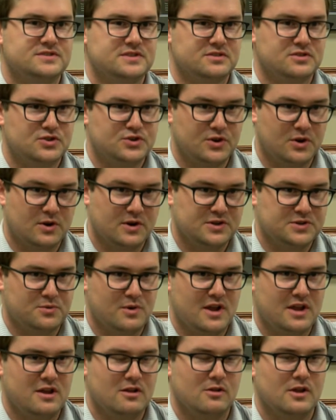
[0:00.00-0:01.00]
insurance
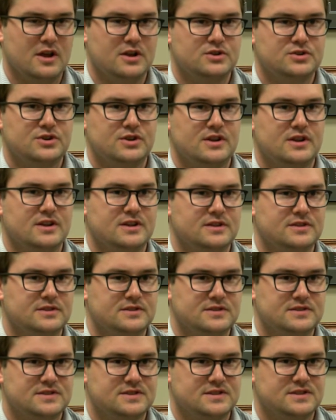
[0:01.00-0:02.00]

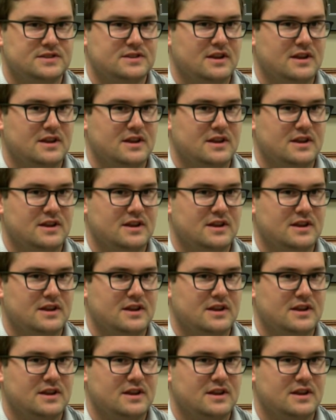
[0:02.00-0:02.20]
regulations,